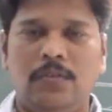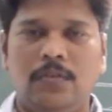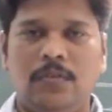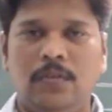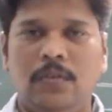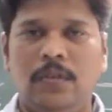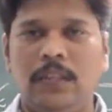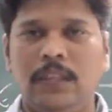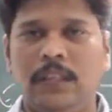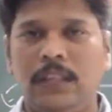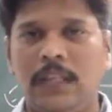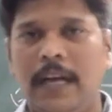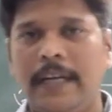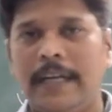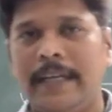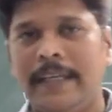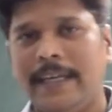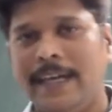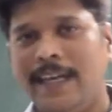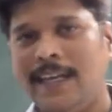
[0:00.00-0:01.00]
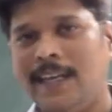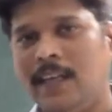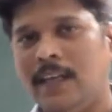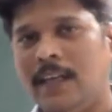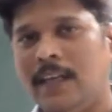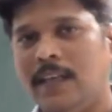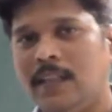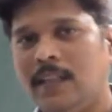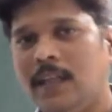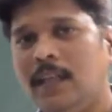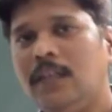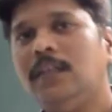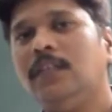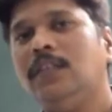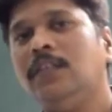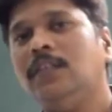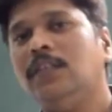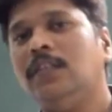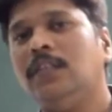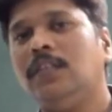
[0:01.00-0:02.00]
So he started calculating the
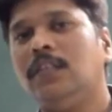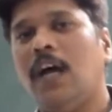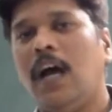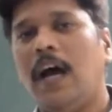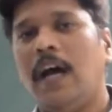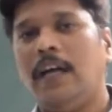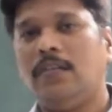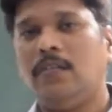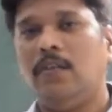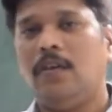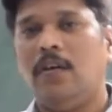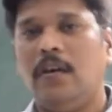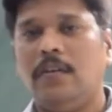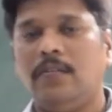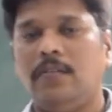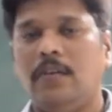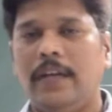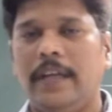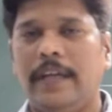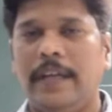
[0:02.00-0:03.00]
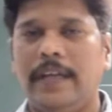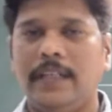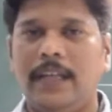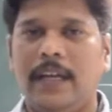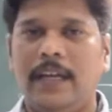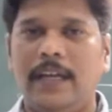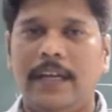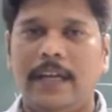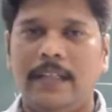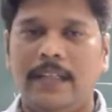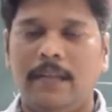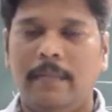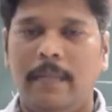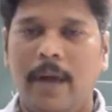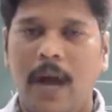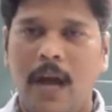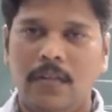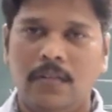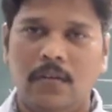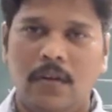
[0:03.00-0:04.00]
the
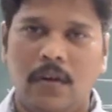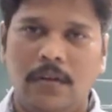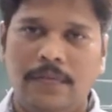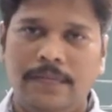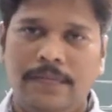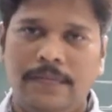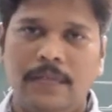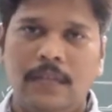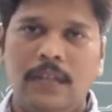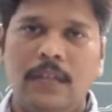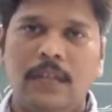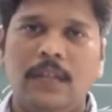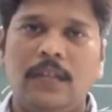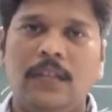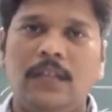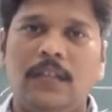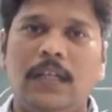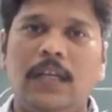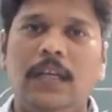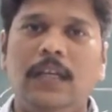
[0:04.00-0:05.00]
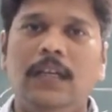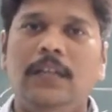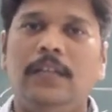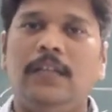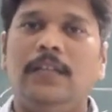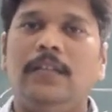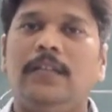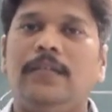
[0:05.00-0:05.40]
mass of the